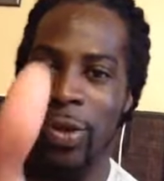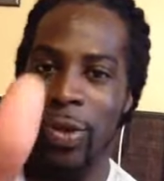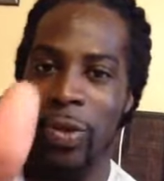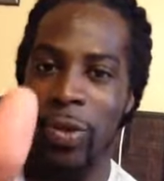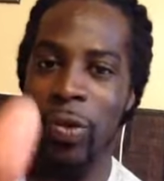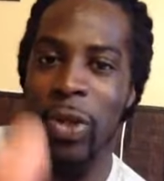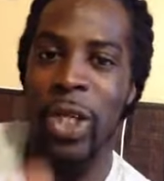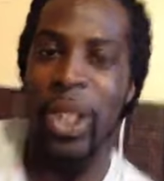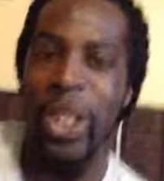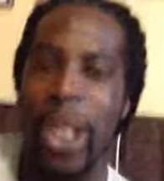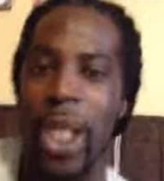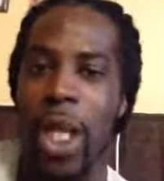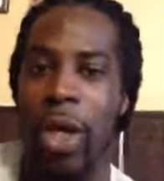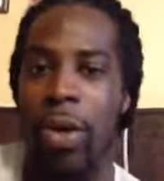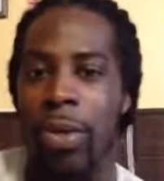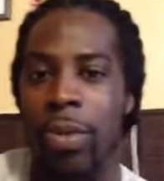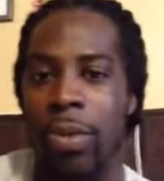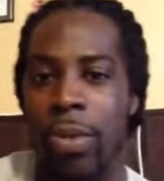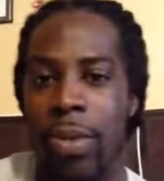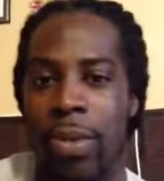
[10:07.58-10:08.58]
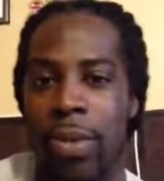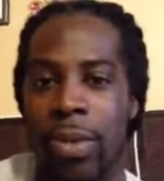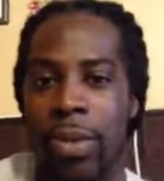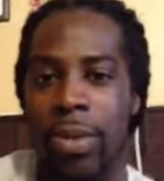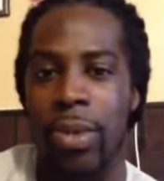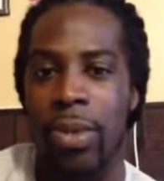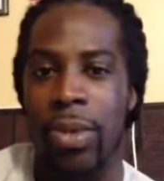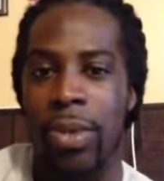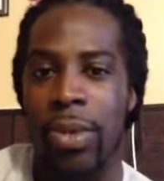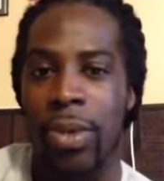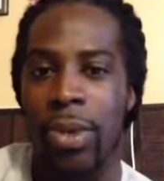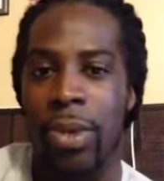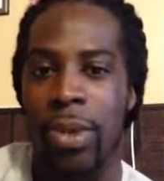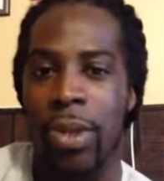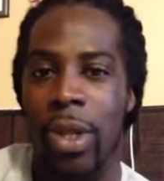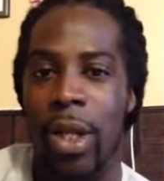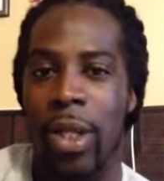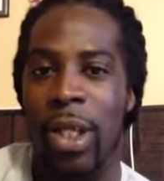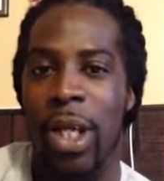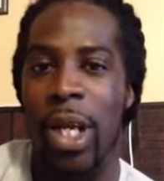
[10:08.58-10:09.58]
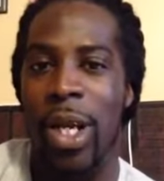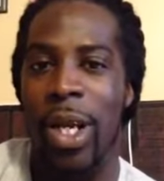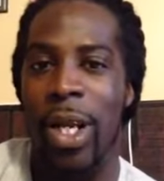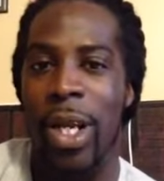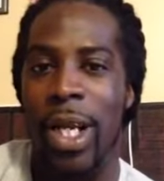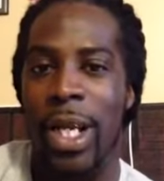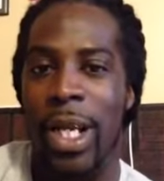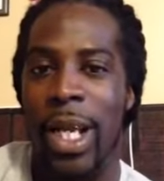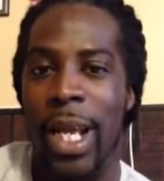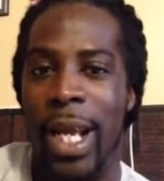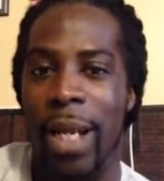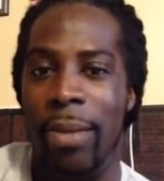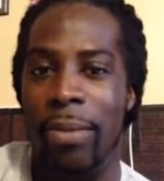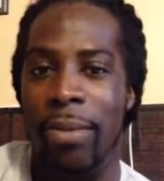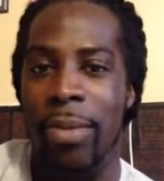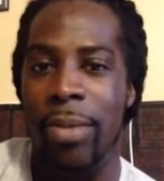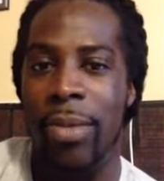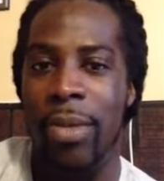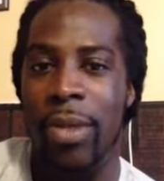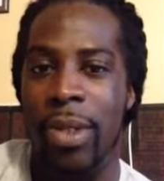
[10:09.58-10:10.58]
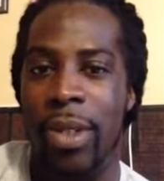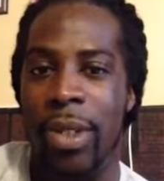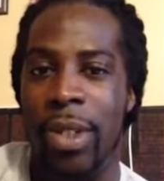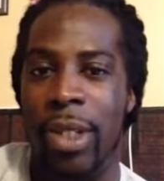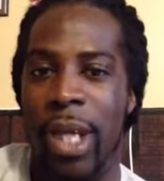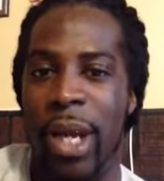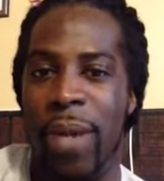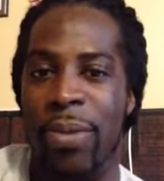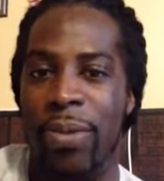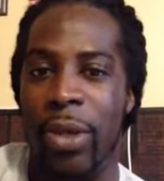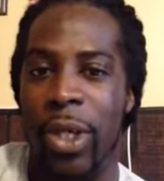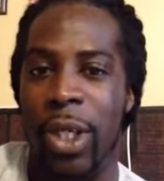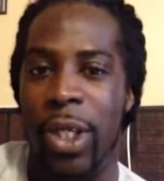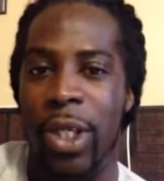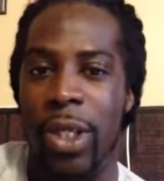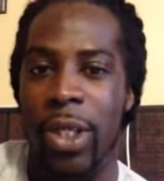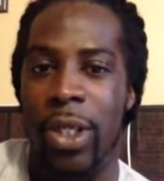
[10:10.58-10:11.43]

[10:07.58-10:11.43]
Reaching out. Until another time, chaff reach.